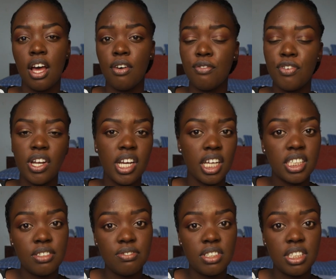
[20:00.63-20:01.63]
fun
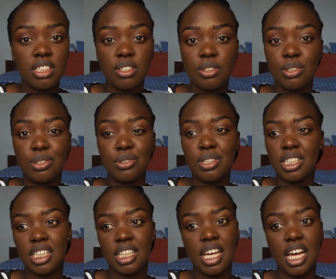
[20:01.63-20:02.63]
activities to do in
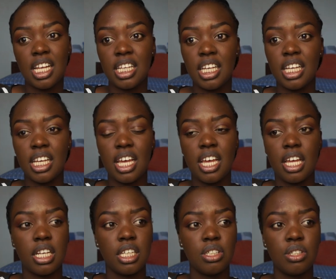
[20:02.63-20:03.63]
Kigali,
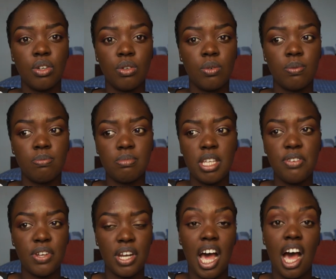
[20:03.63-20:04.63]
and you know,
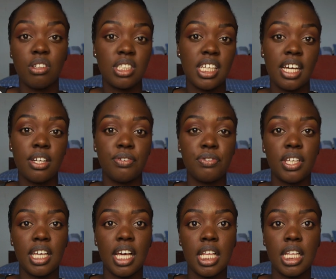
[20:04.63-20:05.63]
even outside of
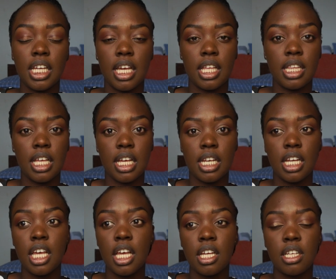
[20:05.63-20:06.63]
Kigali, and then
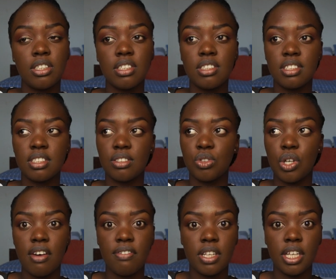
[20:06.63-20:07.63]
just
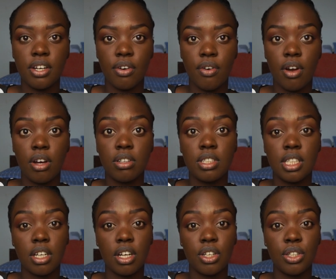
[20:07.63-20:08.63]
traveling around the
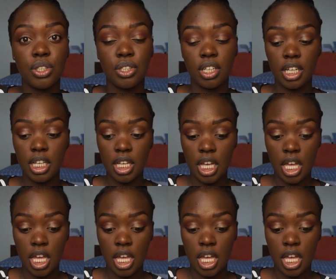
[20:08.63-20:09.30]
country